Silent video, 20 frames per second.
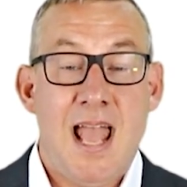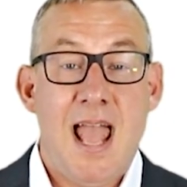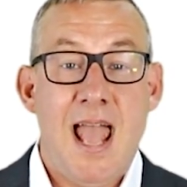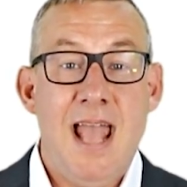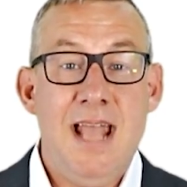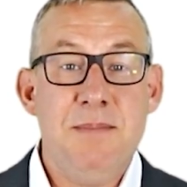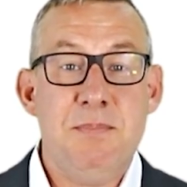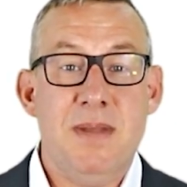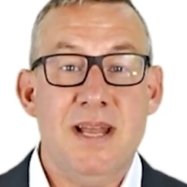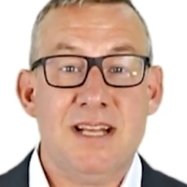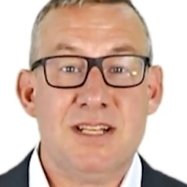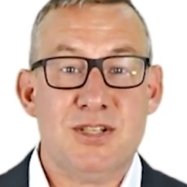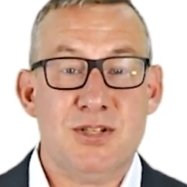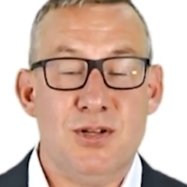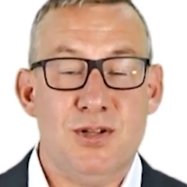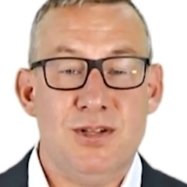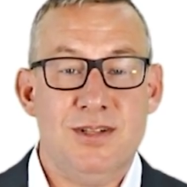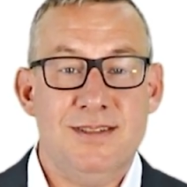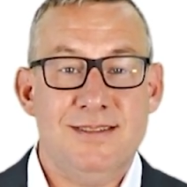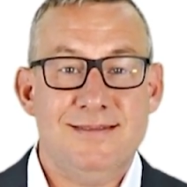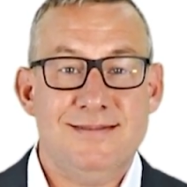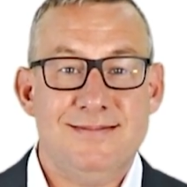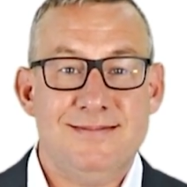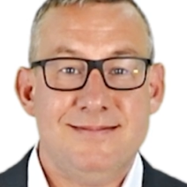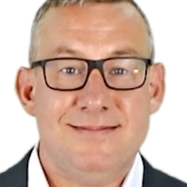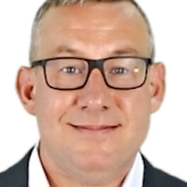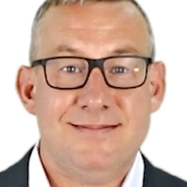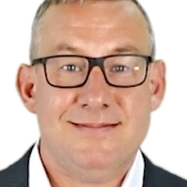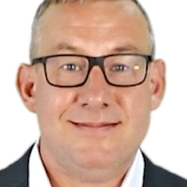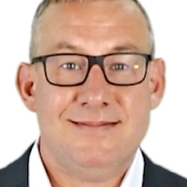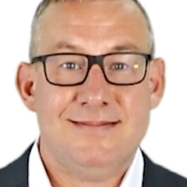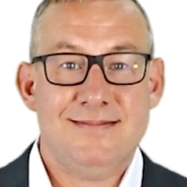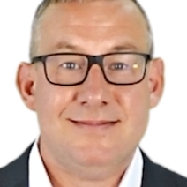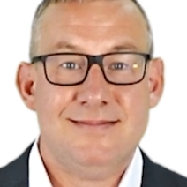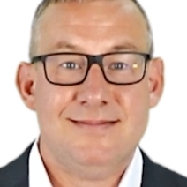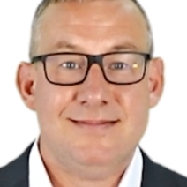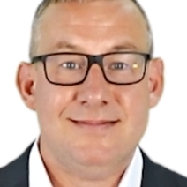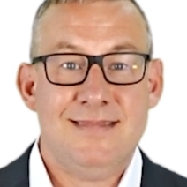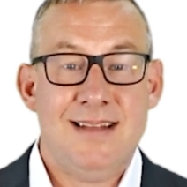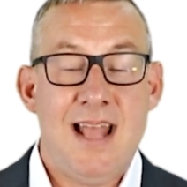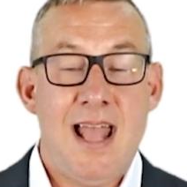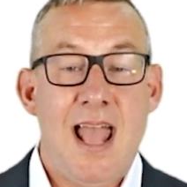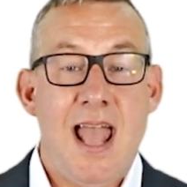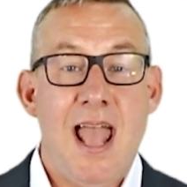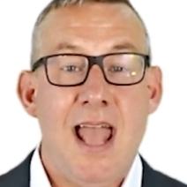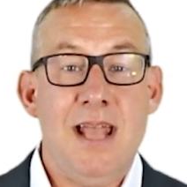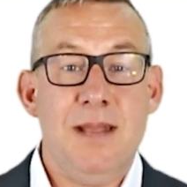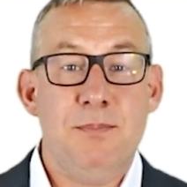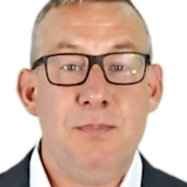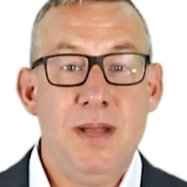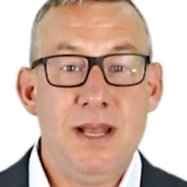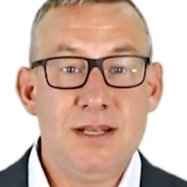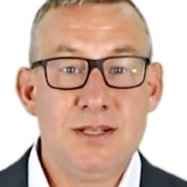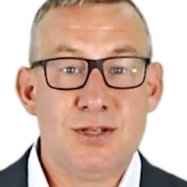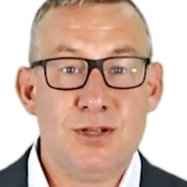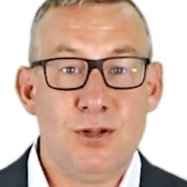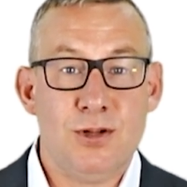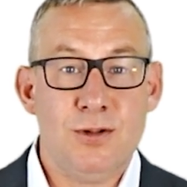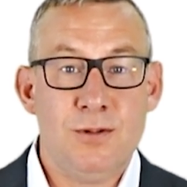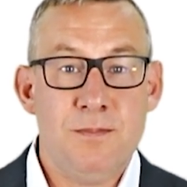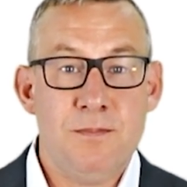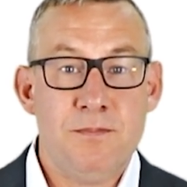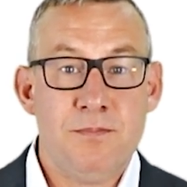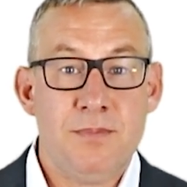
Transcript: A pixel. A pixel